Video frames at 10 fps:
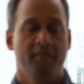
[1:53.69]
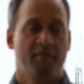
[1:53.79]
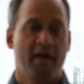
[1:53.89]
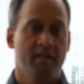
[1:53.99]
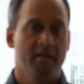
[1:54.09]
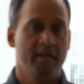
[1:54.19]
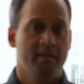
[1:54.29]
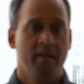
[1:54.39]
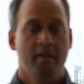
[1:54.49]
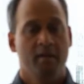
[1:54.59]
Finally,
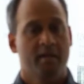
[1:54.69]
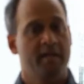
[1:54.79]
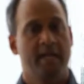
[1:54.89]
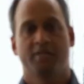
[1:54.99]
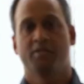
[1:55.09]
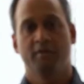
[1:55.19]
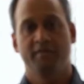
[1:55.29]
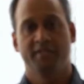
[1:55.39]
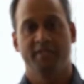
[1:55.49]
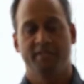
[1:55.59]
connect
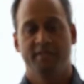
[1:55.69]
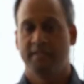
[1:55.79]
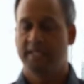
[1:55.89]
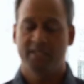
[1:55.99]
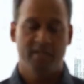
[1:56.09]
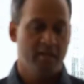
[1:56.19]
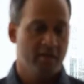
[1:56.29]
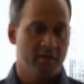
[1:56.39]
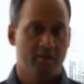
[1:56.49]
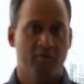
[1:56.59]
services. That's
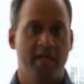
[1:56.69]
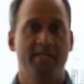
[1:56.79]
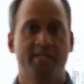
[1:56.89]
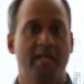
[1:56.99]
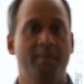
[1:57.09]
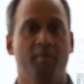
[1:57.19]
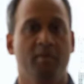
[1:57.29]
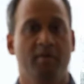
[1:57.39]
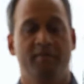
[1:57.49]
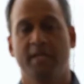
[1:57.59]
another great staple
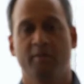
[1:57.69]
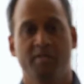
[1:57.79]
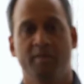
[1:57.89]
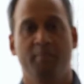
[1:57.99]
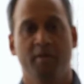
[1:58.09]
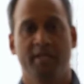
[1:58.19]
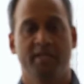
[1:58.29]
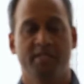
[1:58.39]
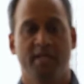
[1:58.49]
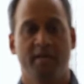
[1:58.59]
of AECOsim Building
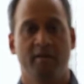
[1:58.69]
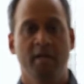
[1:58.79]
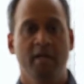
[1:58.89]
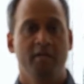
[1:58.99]
Designer.